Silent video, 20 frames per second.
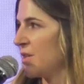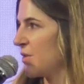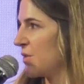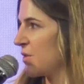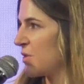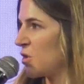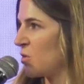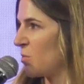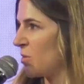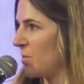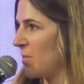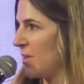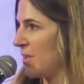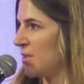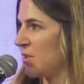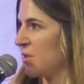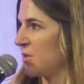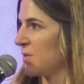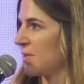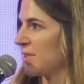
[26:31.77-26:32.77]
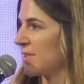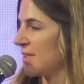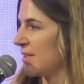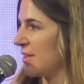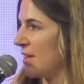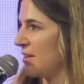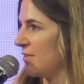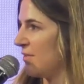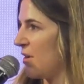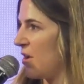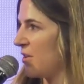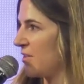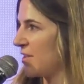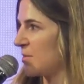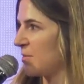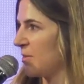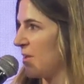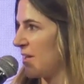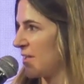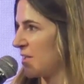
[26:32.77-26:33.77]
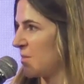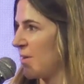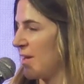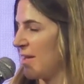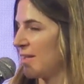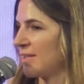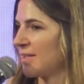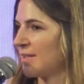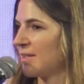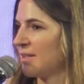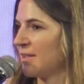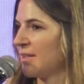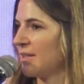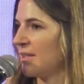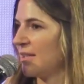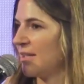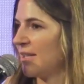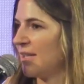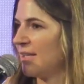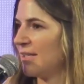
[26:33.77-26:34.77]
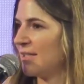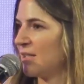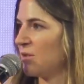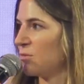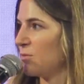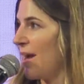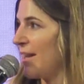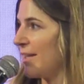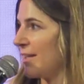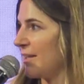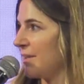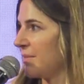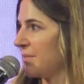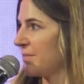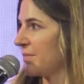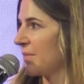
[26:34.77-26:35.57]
super big use of all this block space. Is it ready?